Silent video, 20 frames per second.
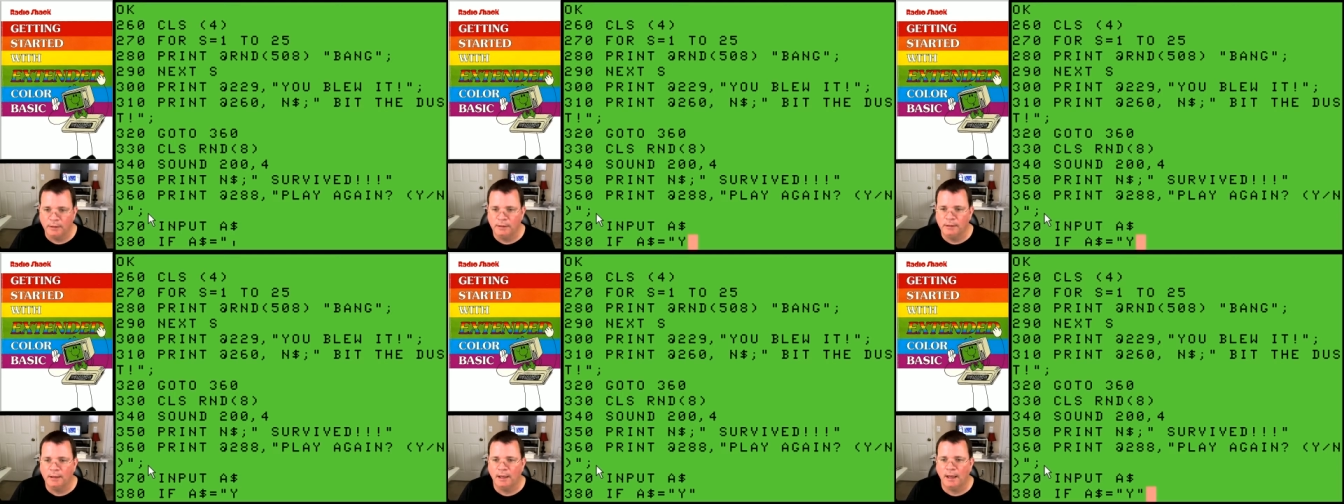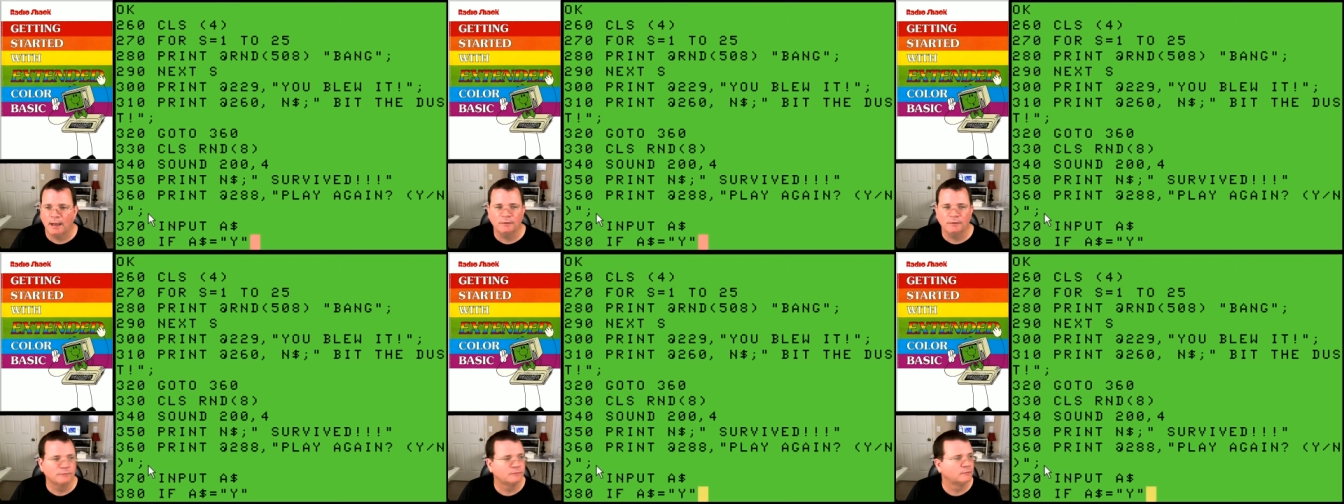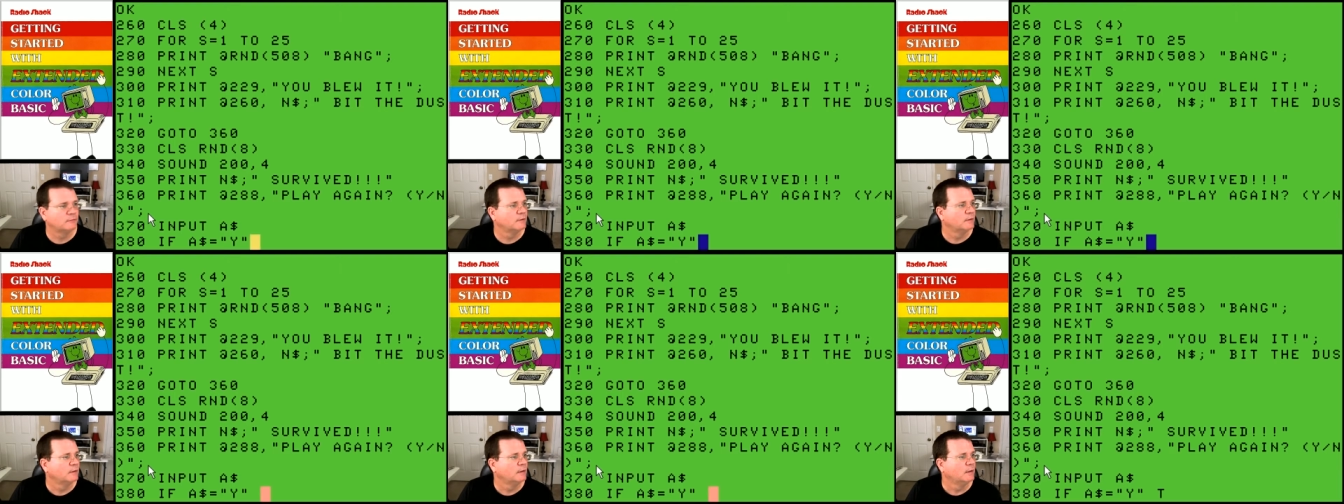
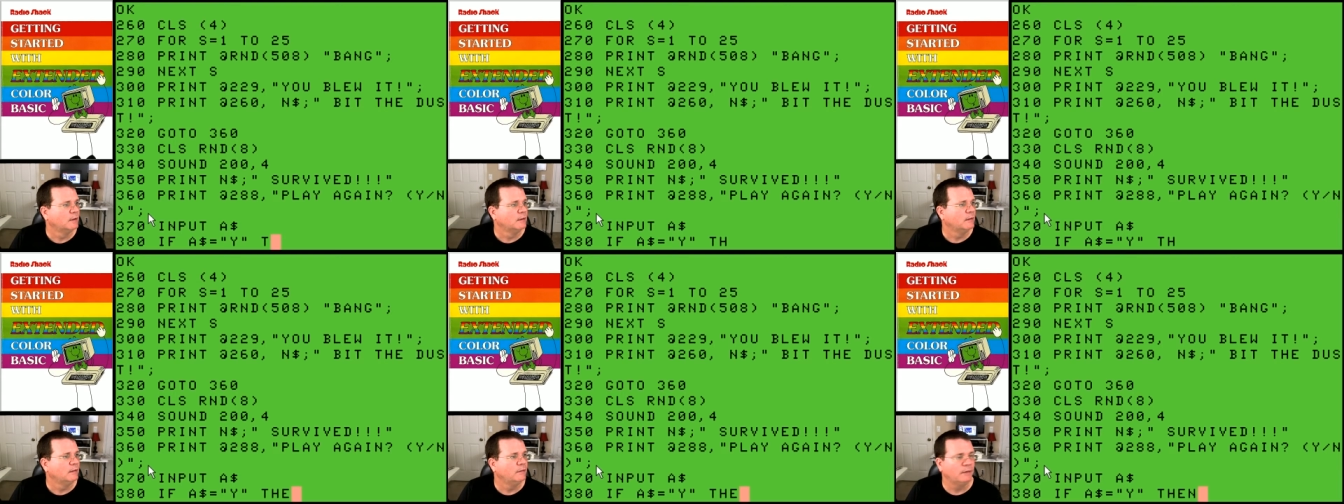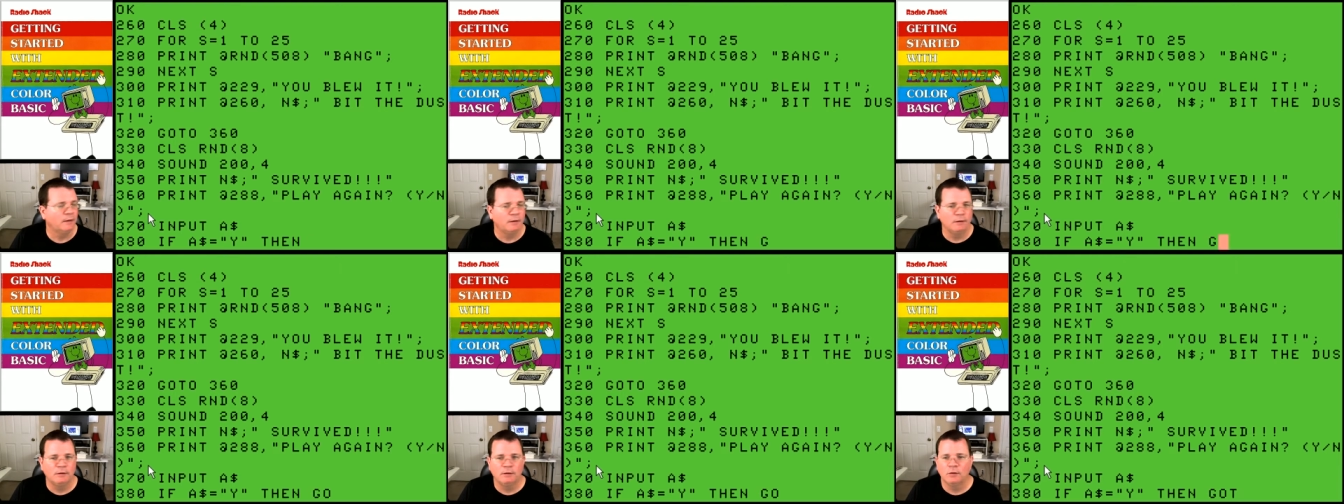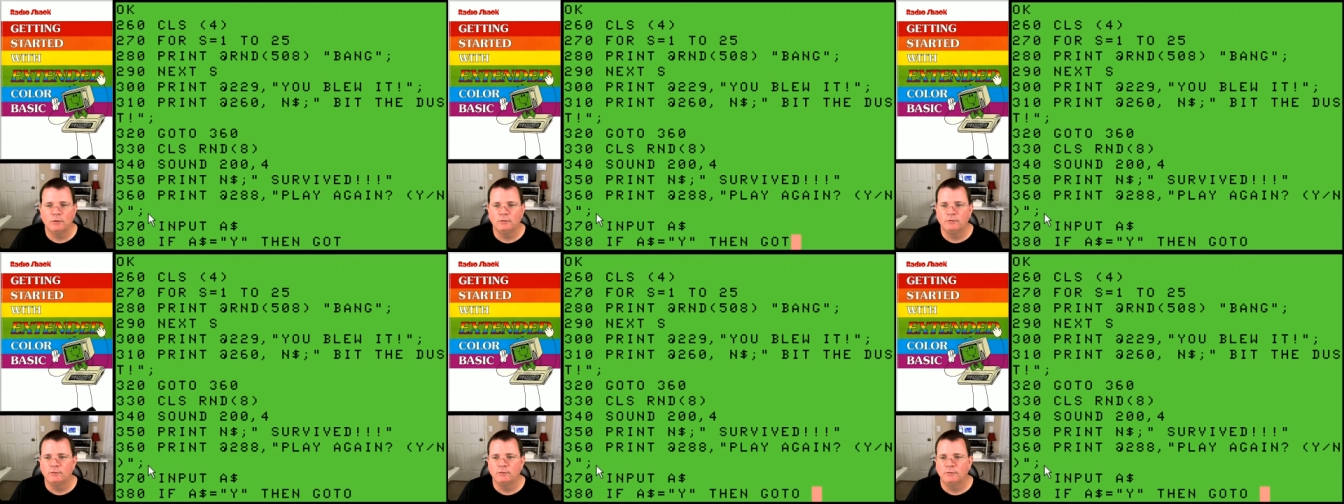yes, then
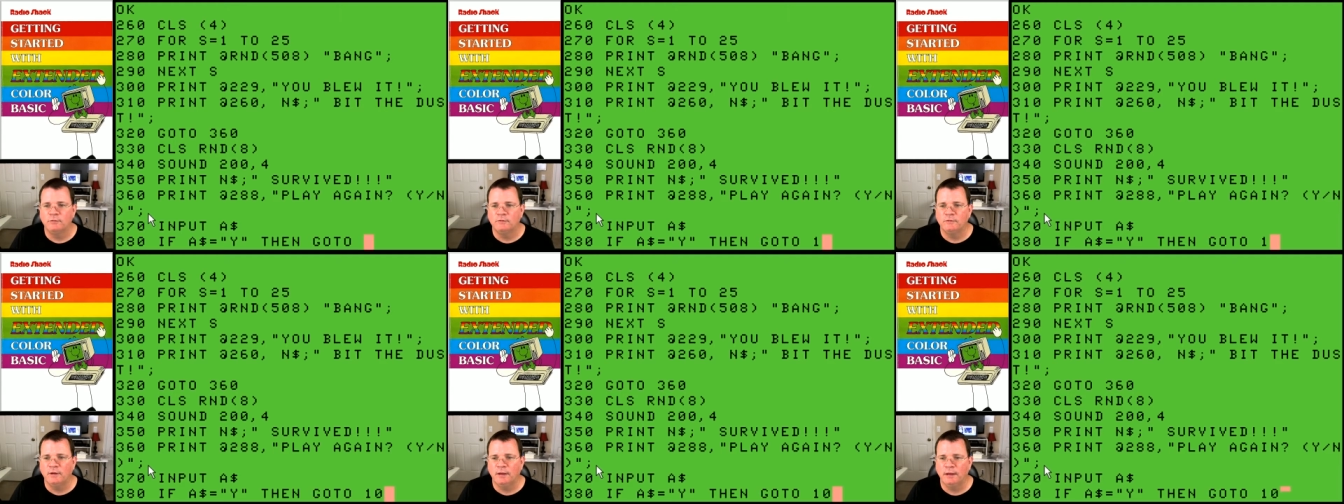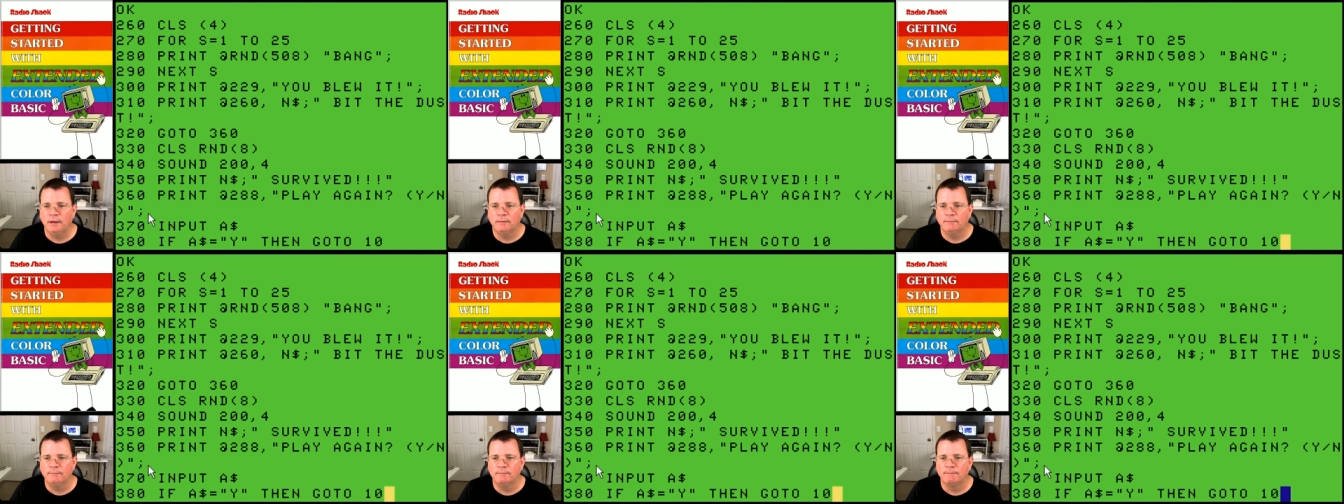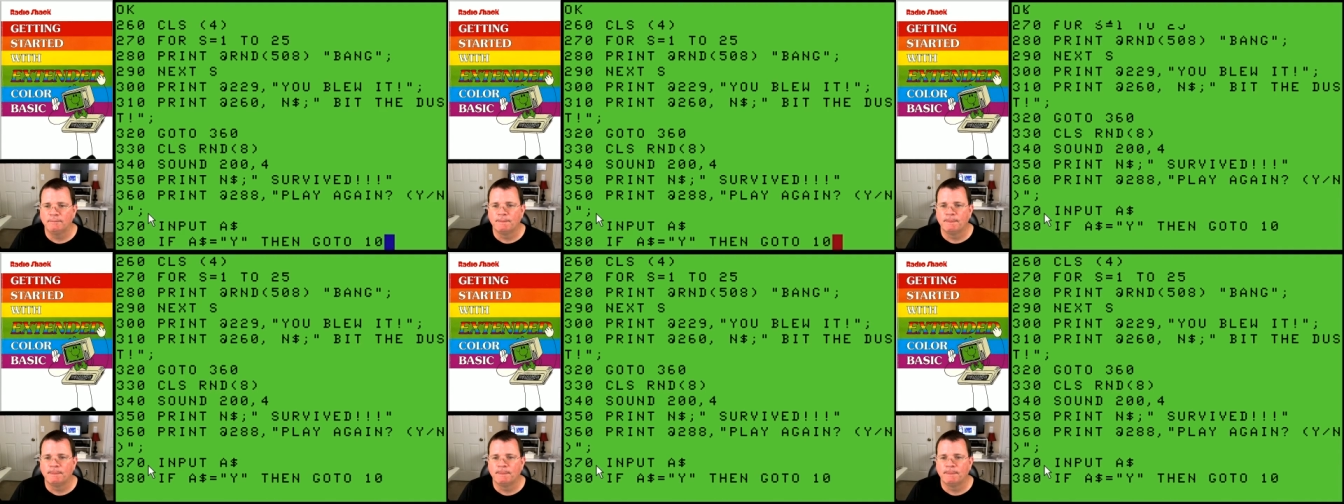go to 10.